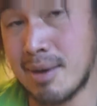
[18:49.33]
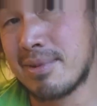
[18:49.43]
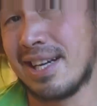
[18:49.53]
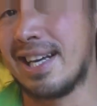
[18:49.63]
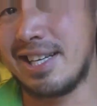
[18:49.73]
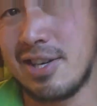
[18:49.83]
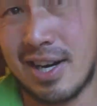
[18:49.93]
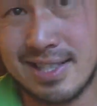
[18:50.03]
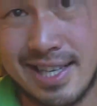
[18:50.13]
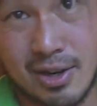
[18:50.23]

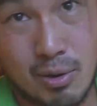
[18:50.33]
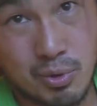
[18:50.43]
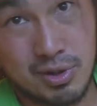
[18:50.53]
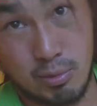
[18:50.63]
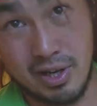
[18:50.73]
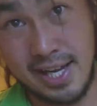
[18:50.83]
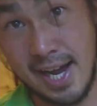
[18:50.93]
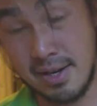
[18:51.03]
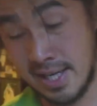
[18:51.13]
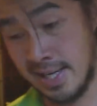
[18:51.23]
the
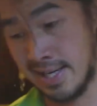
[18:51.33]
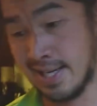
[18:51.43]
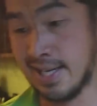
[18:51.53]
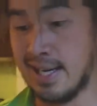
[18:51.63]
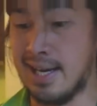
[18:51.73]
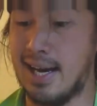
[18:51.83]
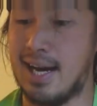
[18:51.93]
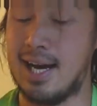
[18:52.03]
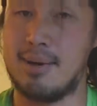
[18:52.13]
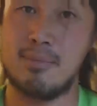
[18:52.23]
workout.
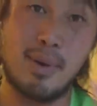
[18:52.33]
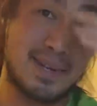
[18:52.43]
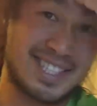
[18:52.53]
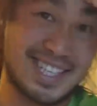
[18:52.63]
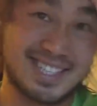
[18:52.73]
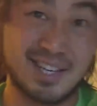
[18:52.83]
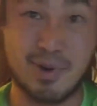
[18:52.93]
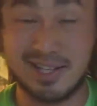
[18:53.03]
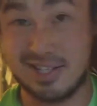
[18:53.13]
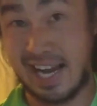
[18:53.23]
Remember, it's 16
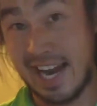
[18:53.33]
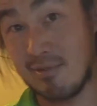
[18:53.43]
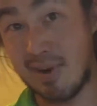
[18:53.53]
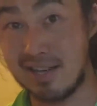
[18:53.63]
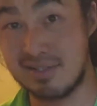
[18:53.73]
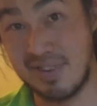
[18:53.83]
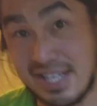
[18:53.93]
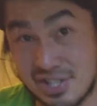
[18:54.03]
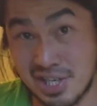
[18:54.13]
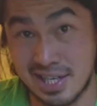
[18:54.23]
rounds, it's 8 rounds of
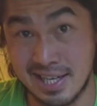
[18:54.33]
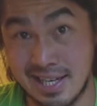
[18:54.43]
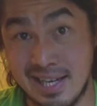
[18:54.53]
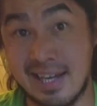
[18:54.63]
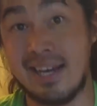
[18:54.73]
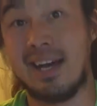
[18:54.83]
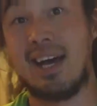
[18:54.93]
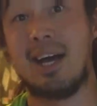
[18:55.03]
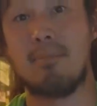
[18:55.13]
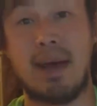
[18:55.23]
each.
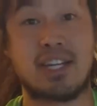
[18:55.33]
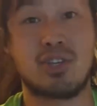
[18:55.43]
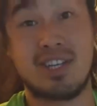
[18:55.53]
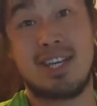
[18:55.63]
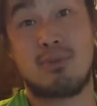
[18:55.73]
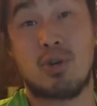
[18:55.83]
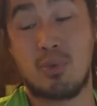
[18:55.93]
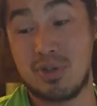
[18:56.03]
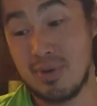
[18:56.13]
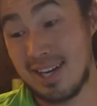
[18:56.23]
Make sure you keep doing
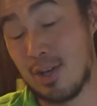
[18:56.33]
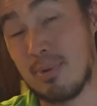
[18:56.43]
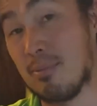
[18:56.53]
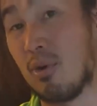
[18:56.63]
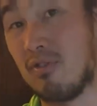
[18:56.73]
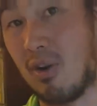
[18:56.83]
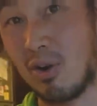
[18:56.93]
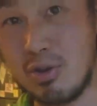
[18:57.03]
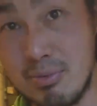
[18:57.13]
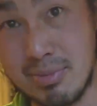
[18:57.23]
it. We're doing a little bit more
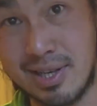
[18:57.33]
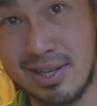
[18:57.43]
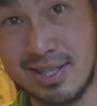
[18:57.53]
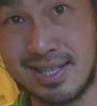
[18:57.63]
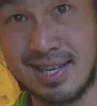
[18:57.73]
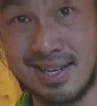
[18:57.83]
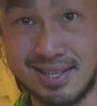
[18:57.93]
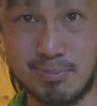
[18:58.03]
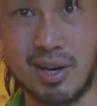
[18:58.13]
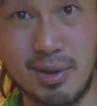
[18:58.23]
volume because
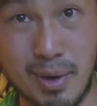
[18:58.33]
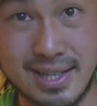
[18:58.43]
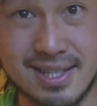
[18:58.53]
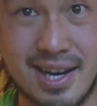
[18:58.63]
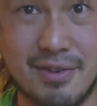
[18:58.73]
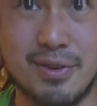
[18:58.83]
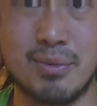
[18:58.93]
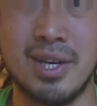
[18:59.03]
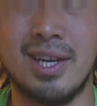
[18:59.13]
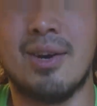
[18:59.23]
it's body weight stuff,
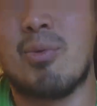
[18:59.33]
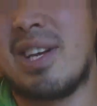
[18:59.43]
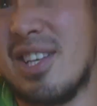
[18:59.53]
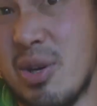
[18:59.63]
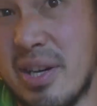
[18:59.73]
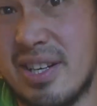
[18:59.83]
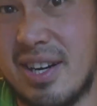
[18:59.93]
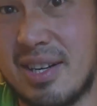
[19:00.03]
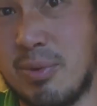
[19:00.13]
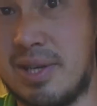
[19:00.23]
and we can do it. You
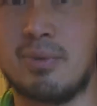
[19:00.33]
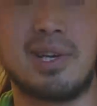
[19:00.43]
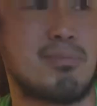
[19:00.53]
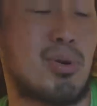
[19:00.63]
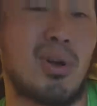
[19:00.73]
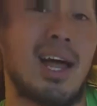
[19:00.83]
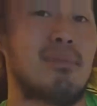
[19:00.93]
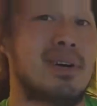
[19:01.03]
know, we can pull up.